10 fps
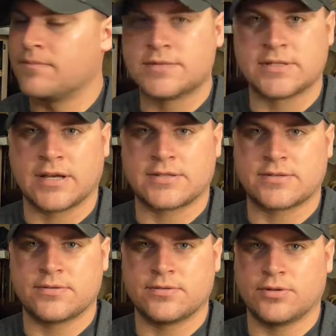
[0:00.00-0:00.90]
Sucks
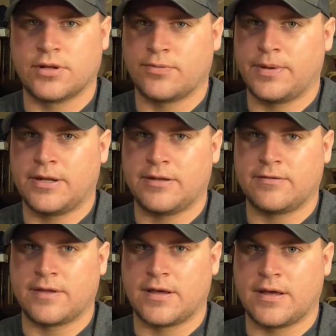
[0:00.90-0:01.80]
through a little bit
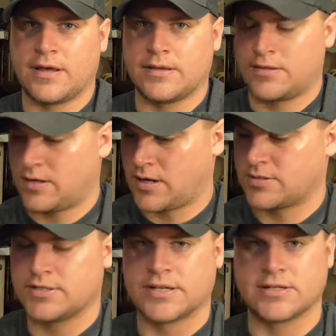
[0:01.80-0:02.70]
of the
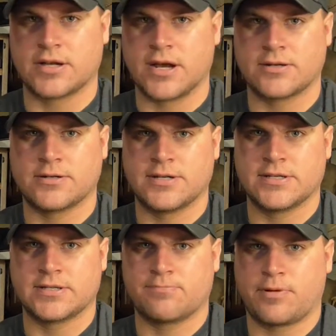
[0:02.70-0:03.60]
scent
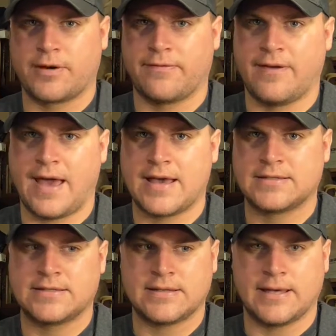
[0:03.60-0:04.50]
cartridges pretty
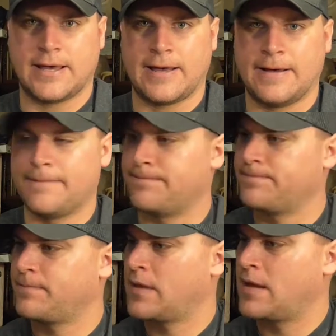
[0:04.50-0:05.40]
fast. I
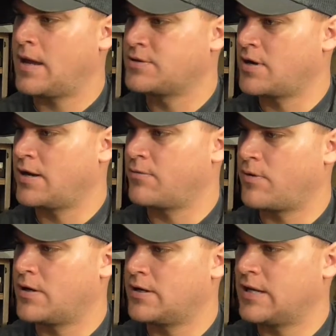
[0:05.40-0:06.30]
try to
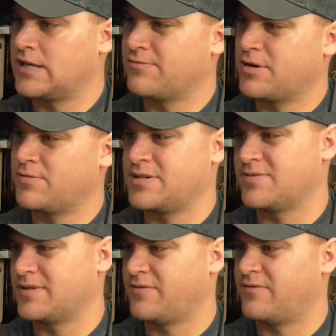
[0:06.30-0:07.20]
run it anywhere
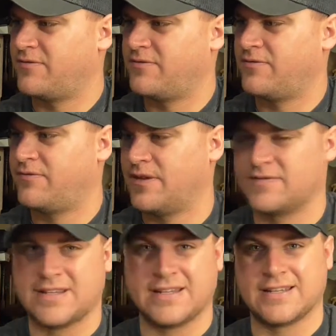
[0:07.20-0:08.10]
between the
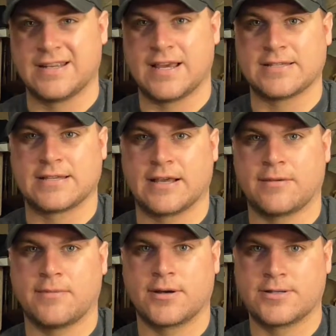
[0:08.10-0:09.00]
15 and
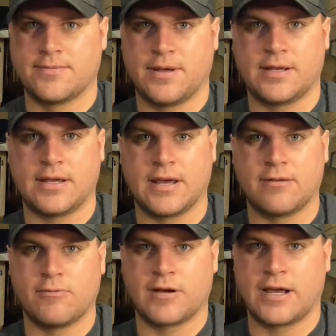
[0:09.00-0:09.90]
9-second mark, depending
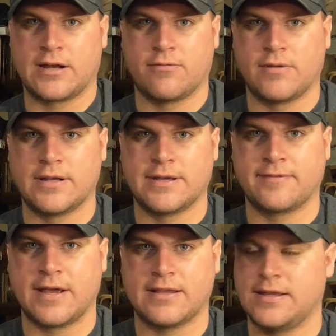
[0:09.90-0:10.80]
on what kind of wind I've
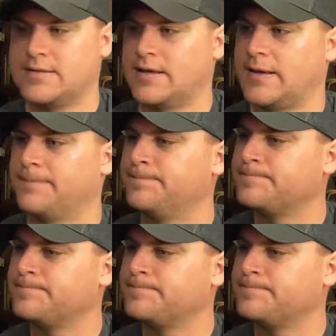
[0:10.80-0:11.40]
got that day.